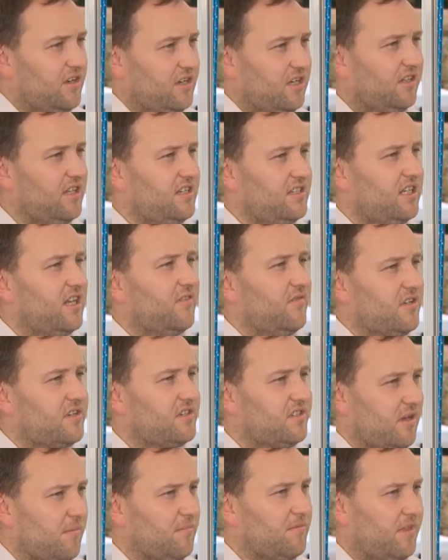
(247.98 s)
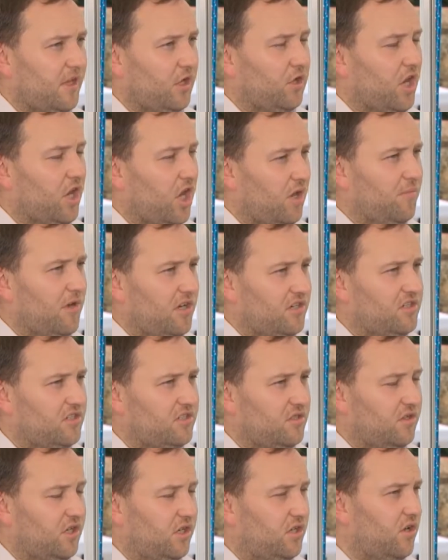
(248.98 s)
to at least give us something on how much it's
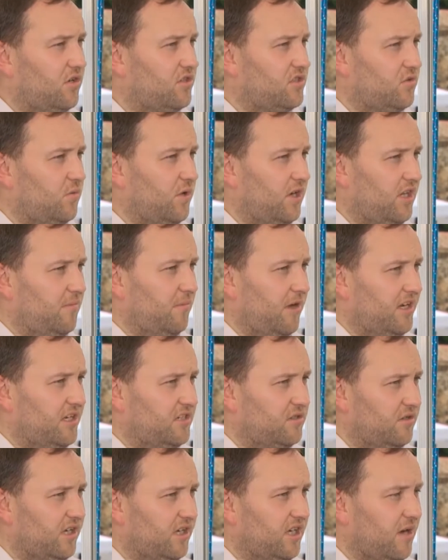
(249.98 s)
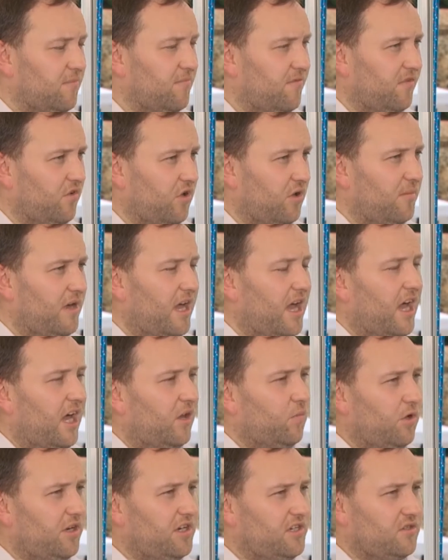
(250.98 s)
going to cost and where the money's going to come from
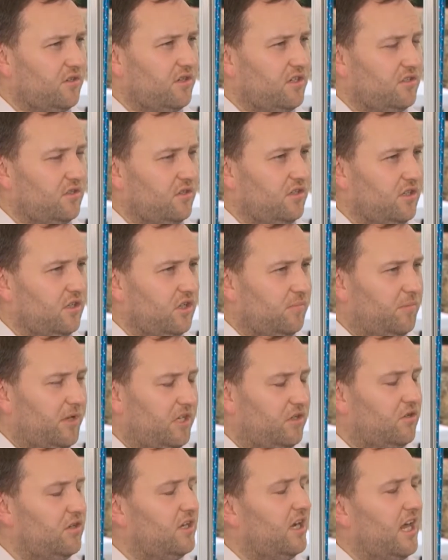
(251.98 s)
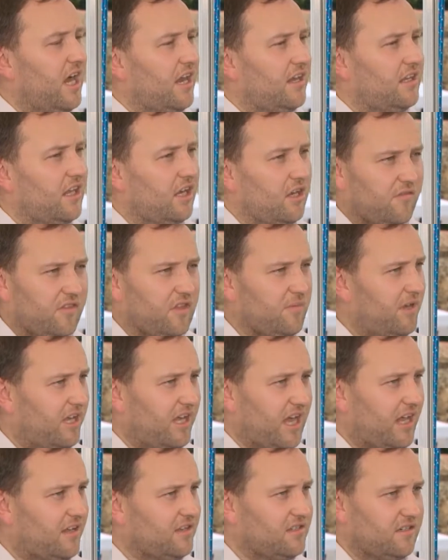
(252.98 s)
and what he's going to do in the European Union. He had none of the big
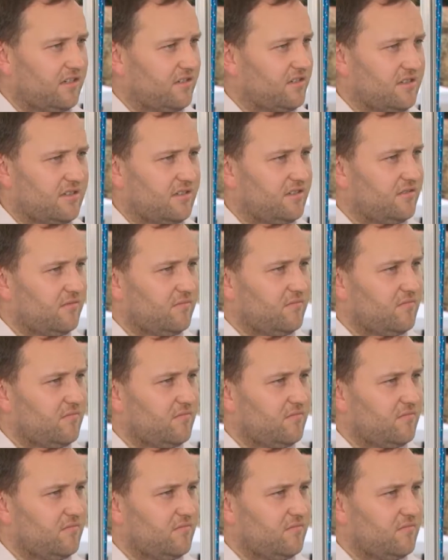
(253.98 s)
answers.